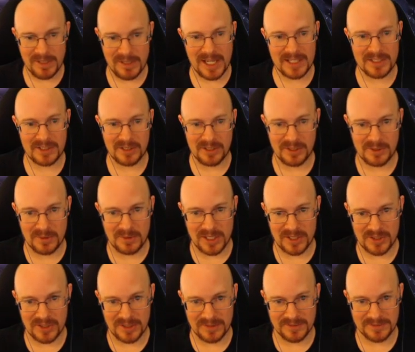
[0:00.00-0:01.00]
That's a good
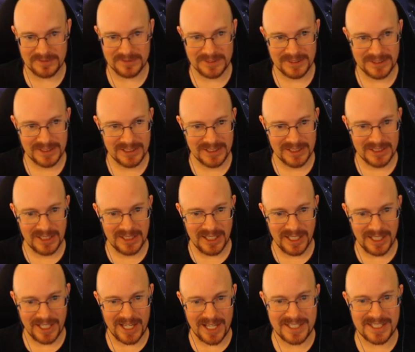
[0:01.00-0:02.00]
question.
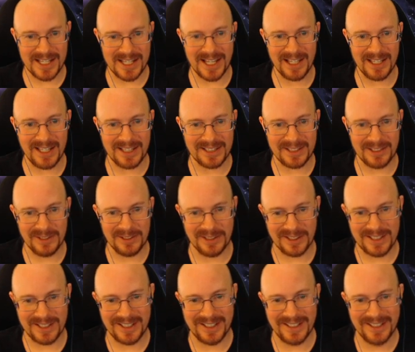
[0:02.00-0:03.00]
I gotta say, I like the look.